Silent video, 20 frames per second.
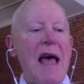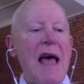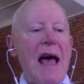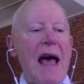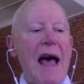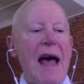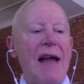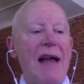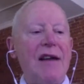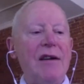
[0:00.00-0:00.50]

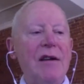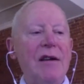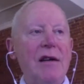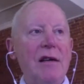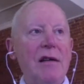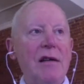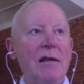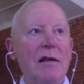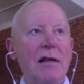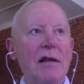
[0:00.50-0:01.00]
And
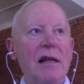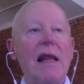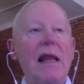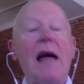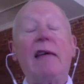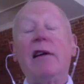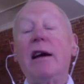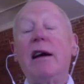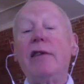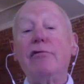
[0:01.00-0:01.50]

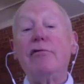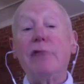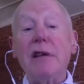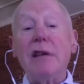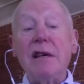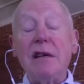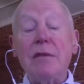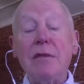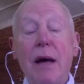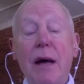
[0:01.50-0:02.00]
Clara had
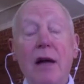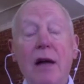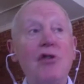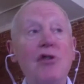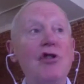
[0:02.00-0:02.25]
written about